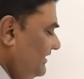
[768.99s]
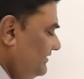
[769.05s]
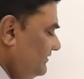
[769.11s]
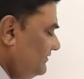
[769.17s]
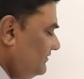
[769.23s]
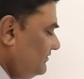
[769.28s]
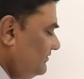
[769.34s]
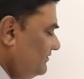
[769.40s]

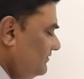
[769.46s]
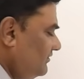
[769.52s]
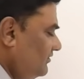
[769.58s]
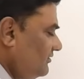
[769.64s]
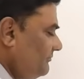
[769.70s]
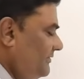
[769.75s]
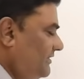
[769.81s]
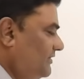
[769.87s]
n
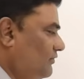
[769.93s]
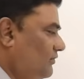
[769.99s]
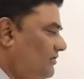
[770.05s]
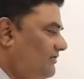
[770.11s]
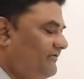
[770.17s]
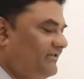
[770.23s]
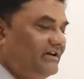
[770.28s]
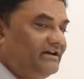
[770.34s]
or big
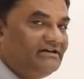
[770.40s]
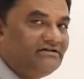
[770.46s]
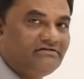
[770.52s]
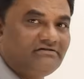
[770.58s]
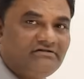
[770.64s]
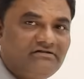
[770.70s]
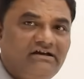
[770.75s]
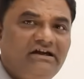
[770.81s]
O of
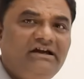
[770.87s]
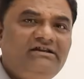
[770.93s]
n.